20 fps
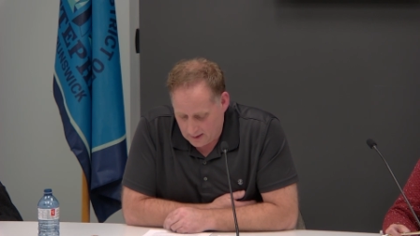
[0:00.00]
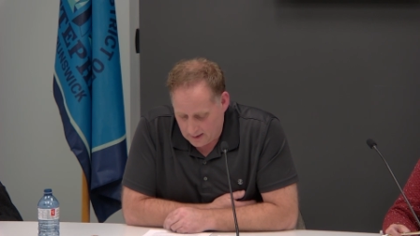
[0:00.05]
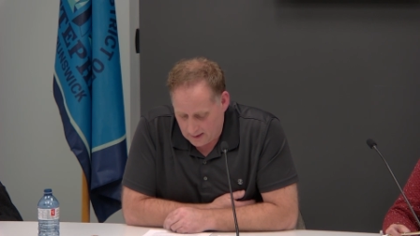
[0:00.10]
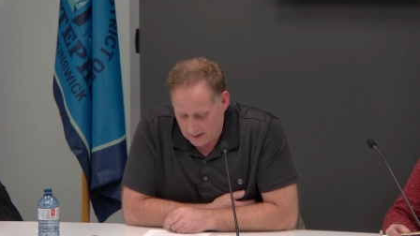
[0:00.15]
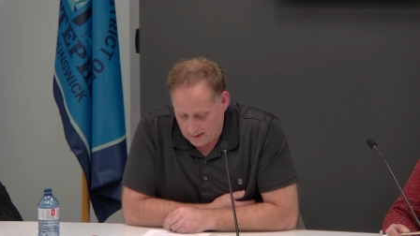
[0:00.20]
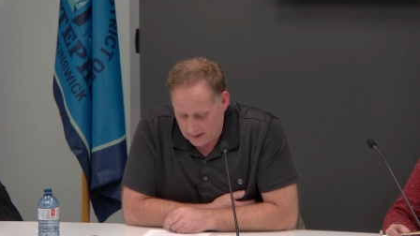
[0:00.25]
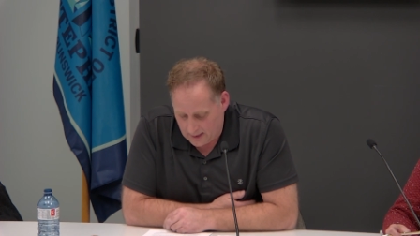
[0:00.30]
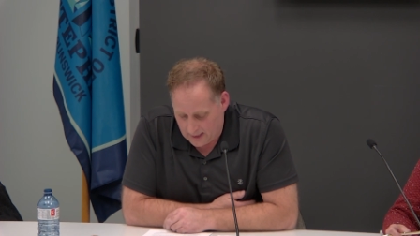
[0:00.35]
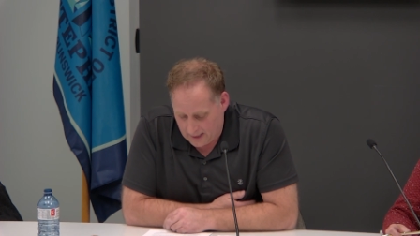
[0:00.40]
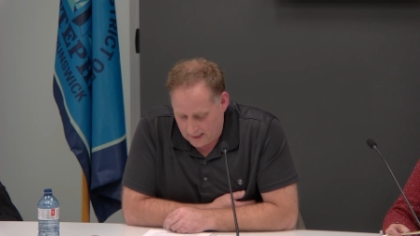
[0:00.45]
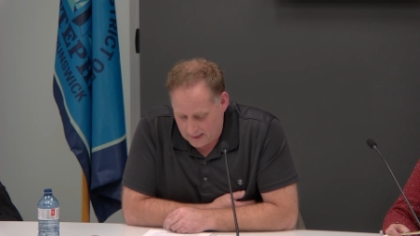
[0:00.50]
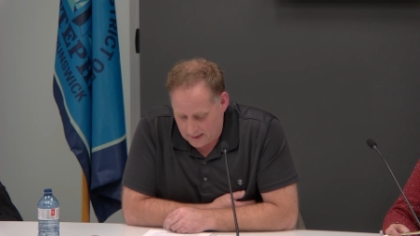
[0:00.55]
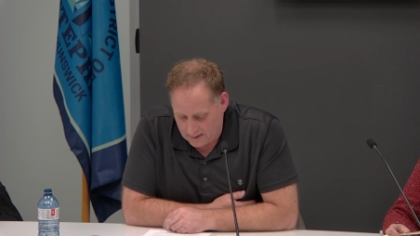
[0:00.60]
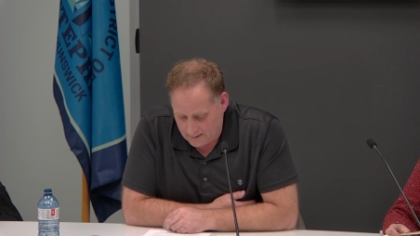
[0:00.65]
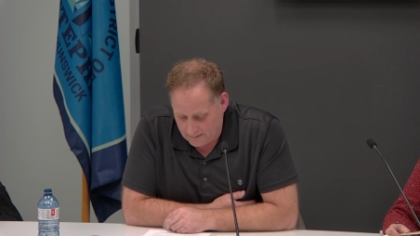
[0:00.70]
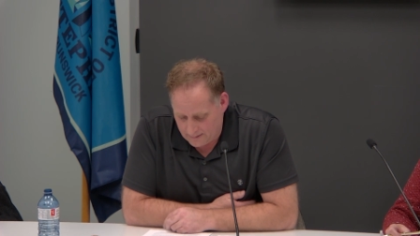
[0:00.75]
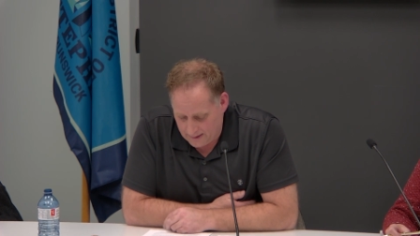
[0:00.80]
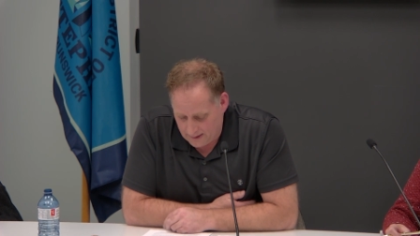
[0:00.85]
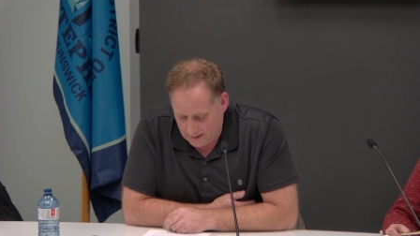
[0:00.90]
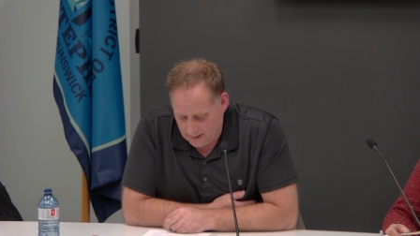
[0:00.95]

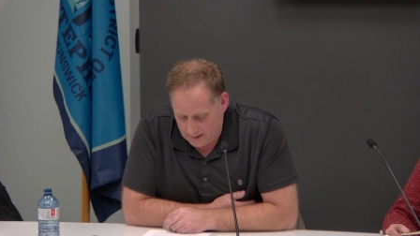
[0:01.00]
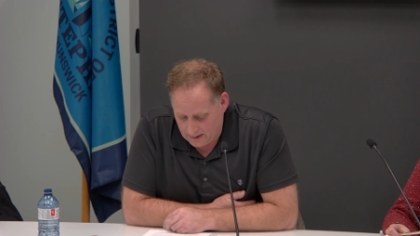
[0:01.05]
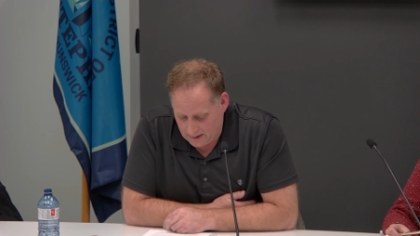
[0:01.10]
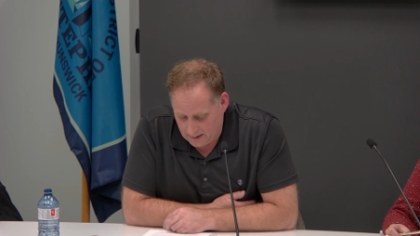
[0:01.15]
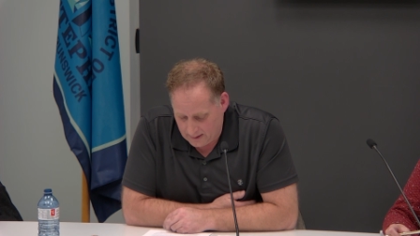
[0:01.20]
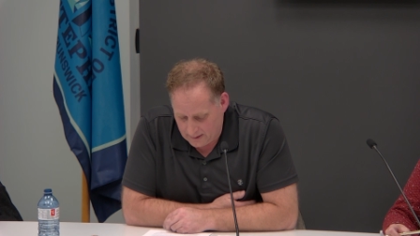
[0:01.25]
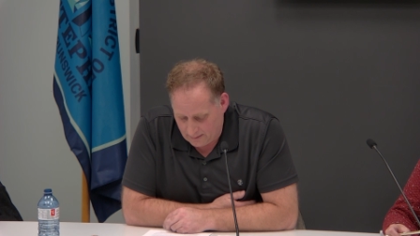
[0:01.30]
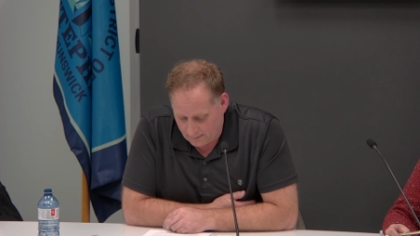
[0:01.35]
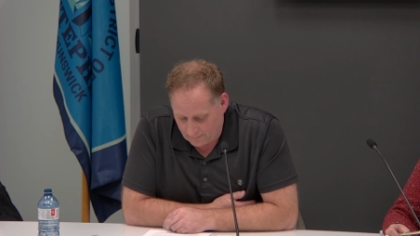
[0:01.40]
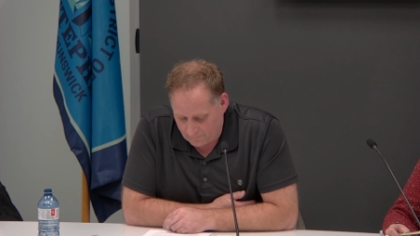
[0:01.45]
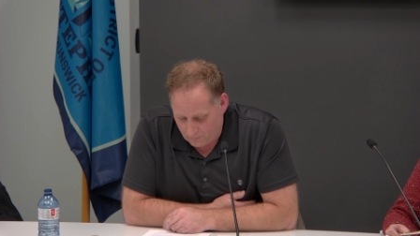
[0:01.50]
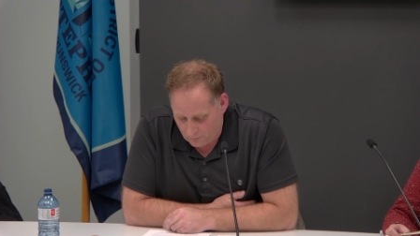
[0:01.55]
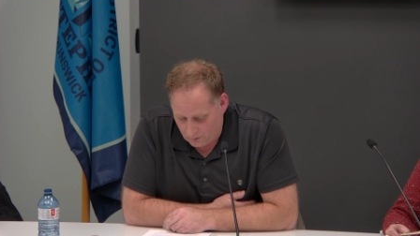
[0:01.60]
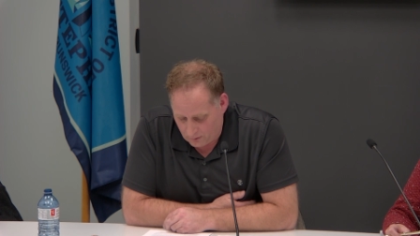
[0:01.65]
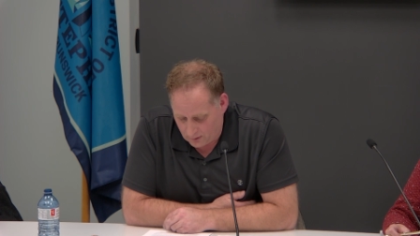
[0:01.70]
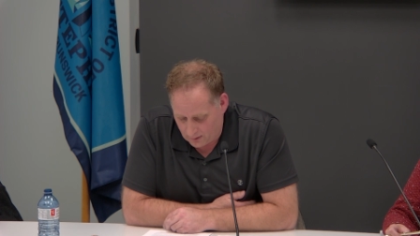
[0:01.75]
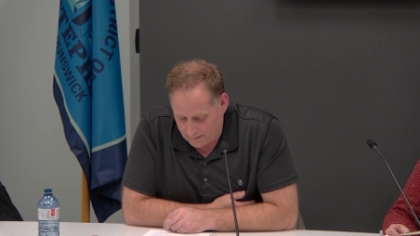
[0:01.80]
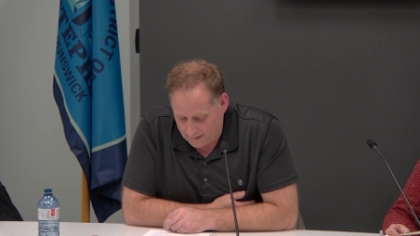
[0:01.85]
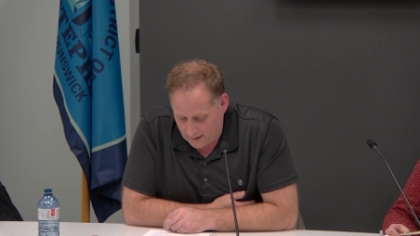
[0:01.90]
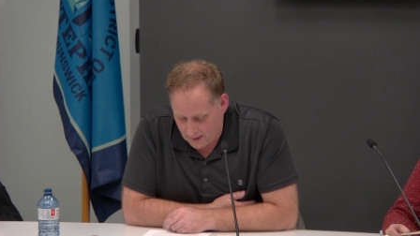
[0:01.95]
And the number
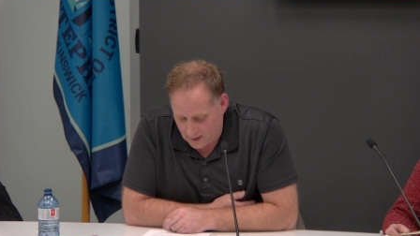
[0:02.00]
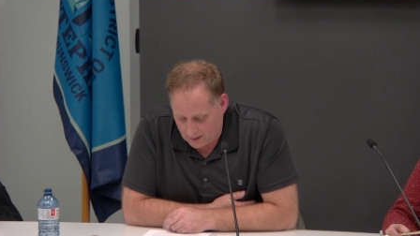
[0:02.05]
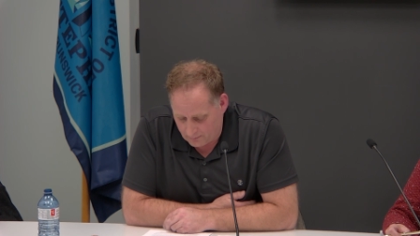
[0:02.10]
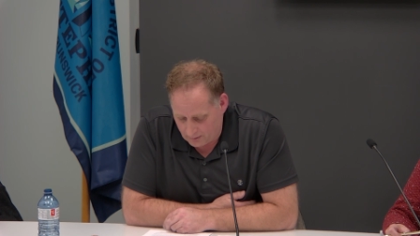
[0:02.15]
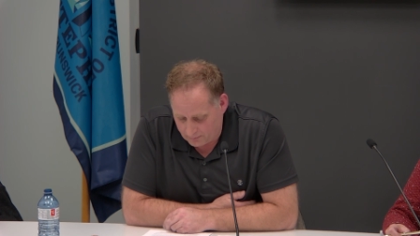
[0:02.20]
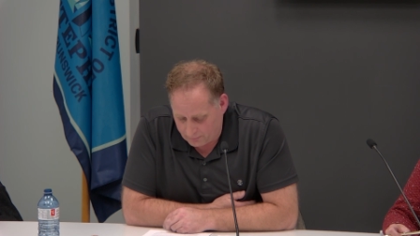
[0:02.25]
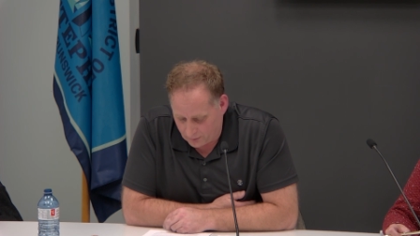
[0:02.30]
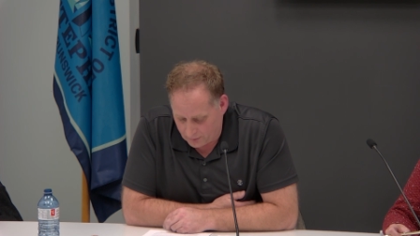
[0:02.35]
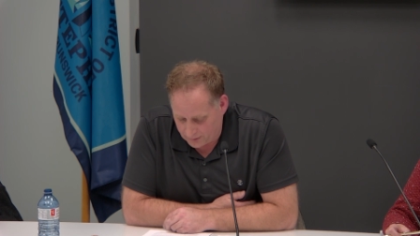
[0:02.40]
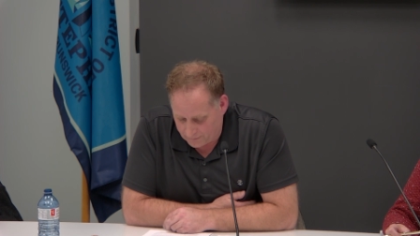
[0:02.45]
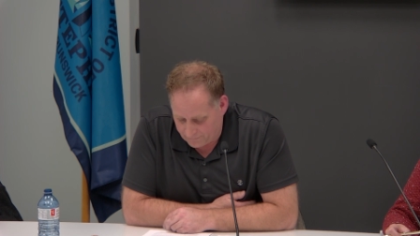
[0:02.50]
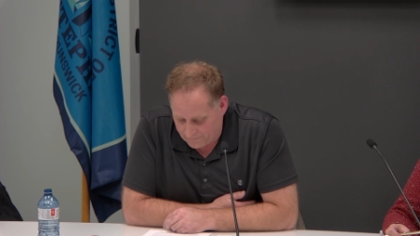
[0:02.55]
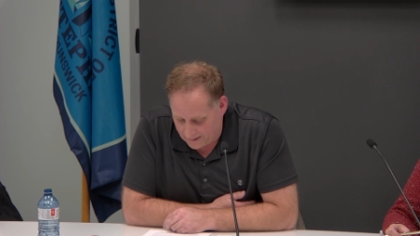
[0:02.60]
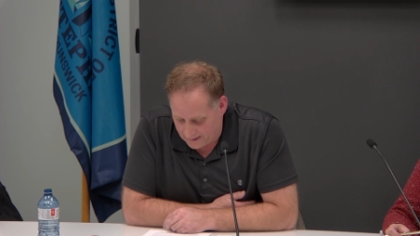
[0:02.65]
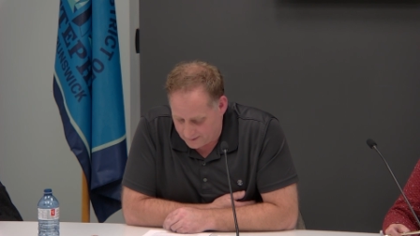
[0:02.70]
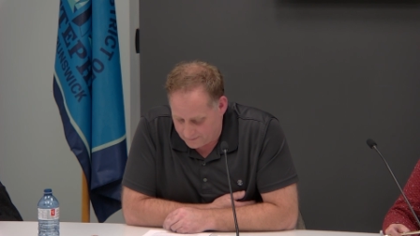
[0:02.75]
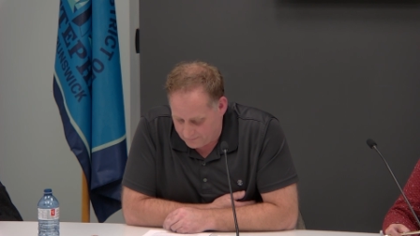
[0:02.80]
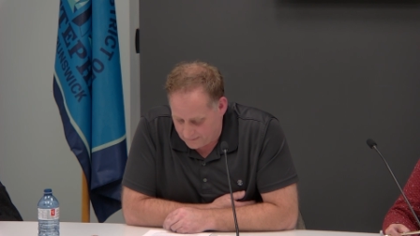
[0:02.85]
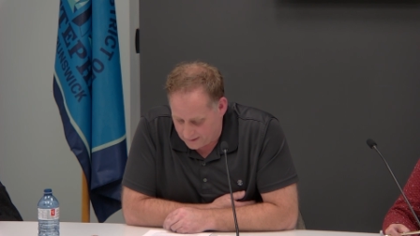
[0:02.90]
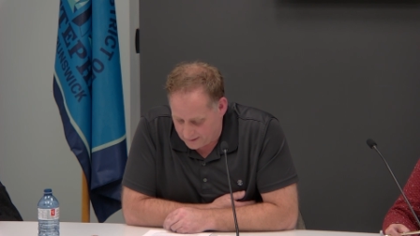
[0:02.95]
4, the Honorable Bruce
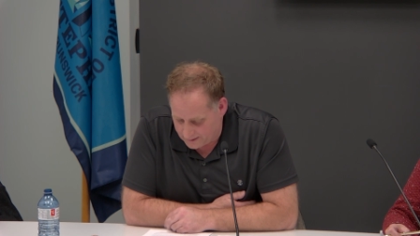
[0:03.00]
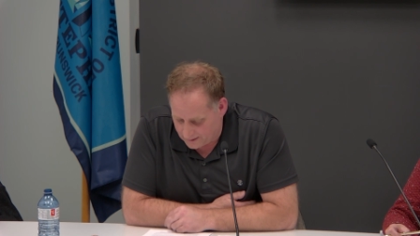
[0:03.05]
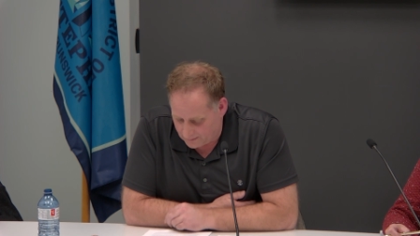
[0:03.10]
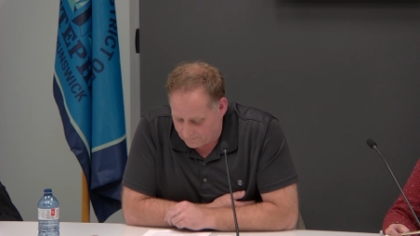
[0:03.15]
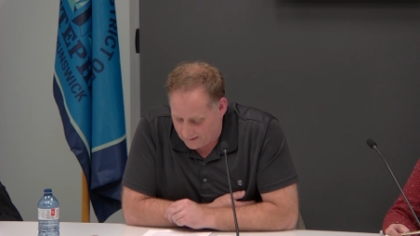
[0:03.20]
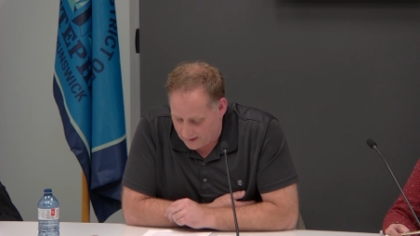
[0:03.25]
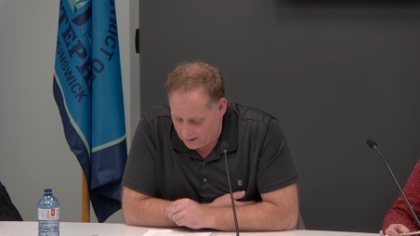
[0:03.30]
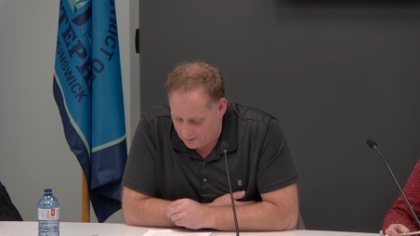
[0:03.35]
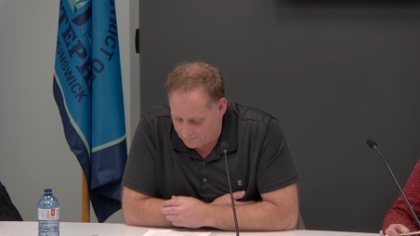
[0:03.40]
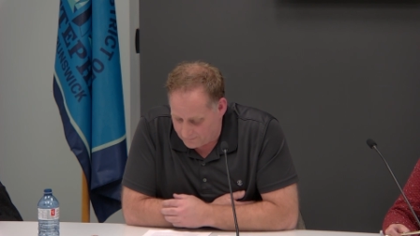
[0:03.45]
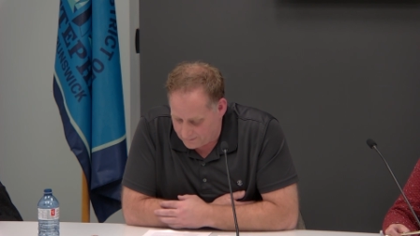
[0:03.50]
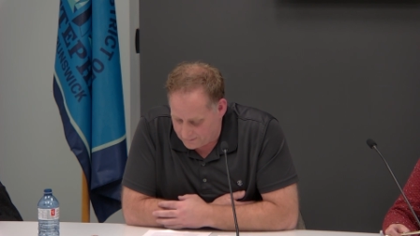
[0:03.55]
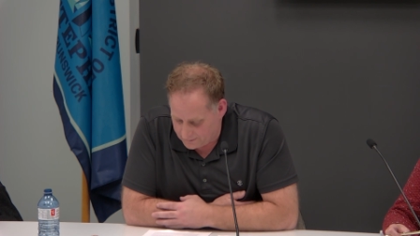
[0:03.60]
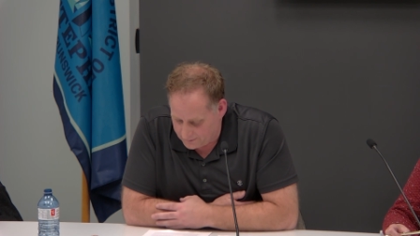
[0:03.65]
Fitch, Minister of Health,